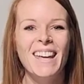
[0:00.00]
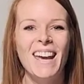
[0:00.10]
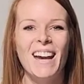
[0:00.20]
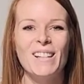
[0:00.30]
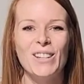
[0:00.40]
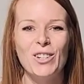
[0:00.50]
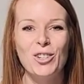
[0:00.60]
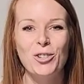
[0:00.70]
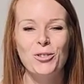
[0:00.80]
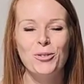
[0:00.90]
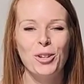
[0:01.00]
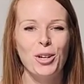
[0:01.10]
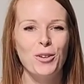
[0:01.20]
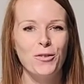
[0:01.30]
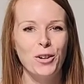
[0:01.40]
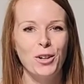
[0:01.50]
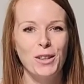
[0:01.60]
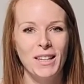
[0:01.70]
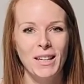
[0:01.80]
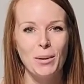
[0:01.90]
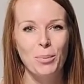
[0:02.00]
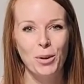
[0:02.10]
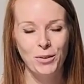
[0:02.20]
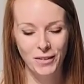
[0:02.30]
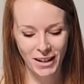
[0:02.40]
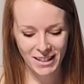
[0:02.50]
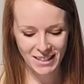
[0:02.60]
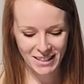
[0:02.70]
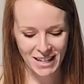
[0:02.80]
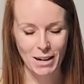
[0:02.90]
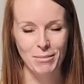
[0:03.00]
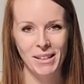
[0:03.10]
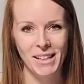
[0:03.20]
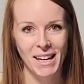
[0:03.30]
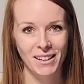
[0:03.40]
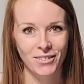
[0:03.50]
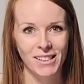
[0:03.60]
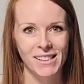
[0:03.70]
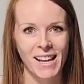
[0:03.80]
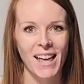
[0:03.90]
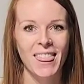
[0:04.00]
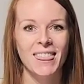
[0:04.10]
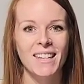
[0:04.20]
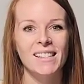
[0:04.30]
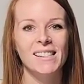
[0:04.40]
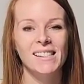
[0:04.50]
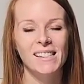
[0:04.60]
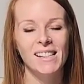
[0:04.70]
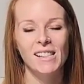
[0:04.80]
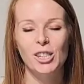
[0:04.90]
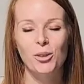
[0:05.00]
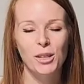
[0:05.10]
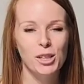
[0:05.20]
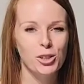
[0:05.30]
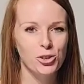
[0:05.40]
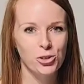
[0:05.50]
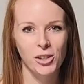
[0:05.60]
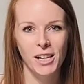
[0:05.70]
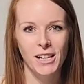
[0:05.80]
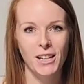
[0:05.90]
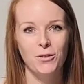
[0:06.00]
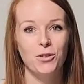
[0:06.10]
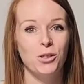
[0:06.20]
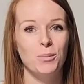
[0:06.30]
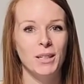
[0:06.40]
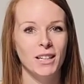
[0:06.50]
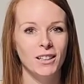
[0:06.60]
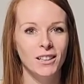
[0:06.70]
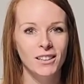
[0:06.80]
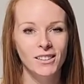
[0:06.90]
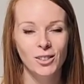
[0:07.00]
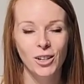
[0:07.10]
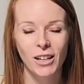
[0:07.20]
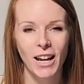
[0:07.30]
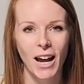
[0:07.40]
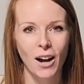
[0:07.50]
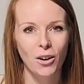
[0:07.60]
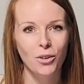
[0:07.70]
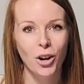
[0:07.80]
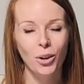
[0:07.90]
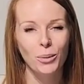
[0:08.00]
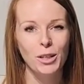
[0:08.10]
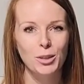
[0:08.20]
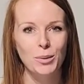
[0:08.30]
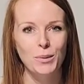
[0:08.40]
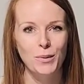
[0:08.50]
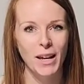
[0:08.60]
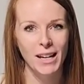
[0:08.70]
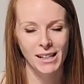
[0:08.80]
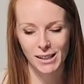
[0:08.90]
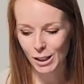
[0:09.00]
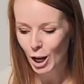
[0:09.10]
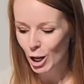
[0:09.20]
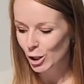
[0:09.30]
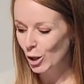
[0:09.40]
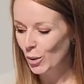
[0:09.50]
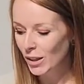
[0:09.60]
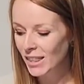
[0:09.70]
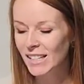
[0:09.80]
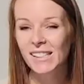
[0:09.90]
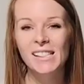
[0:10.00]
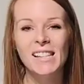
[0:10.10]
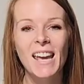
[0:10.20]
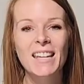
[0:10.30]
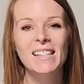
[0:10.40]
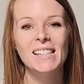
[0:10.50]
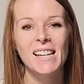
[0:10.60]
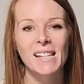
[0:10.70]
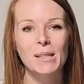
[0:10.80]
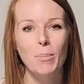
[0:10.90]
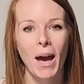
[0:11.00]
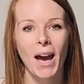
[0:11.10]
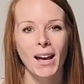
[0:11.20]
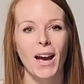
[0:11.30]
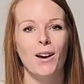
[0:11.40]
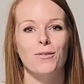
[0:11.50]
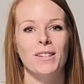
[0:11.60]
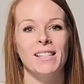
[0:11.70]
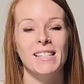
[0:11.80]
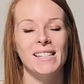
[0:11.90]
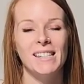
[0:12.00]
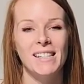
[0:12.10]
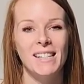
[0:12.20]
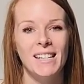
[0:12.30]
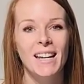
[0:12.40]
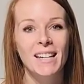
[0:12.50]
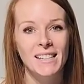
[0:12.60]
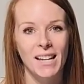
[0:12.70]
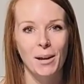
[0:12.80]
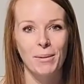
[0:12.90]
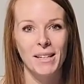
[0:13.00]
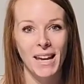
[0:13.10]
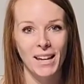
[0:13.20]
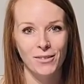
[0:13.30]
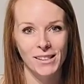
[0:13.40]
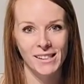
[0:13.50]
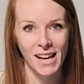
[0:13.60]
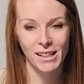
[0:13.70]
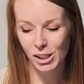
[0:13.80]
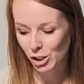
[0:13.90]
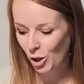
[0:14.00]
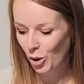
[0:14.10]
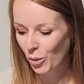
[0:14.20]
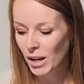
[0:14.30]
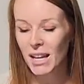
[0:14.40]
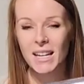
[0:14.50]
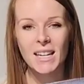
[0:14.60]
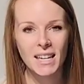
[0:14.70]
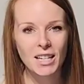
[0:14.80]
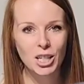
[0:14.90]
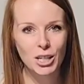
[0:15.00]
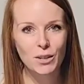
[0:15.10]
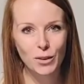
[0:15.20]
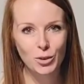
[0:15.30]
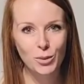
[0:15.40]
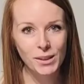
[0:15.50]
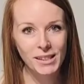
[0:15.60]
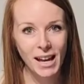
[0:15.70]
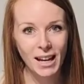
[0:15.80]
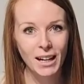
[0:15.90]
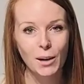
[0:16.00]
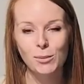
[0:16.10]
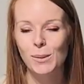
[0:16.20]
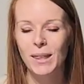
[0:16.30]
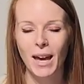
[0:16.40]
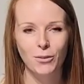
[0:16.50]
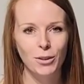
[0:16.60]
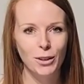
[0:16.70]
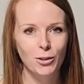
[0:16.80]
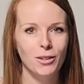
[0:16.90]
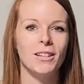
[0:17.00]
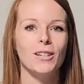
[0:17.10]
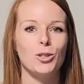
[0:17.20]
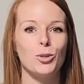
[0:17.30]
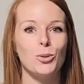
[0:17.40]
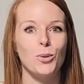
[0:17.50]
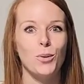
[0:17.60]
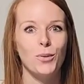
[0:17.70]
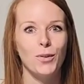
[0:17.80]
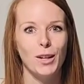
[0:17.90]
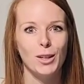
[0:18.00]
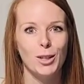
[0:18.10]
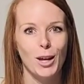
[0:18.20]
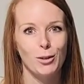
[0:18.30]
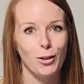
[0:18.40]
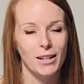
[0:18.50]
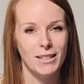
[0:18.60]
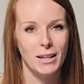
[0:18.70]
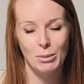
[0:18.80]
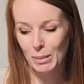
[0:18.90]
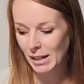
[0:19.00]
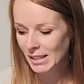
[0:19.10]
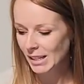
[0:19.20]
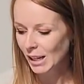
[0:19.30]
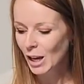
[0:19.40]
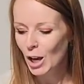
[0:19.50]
Hey guys, are you looking for the perfect diamond canvas set? This is it. So this is great if you're a beginner, starting out, all the way to advanced. So this is a 6-pack of Disney diamond canvas sets. So each individual set comes with everything you need to finish a great diamond painting.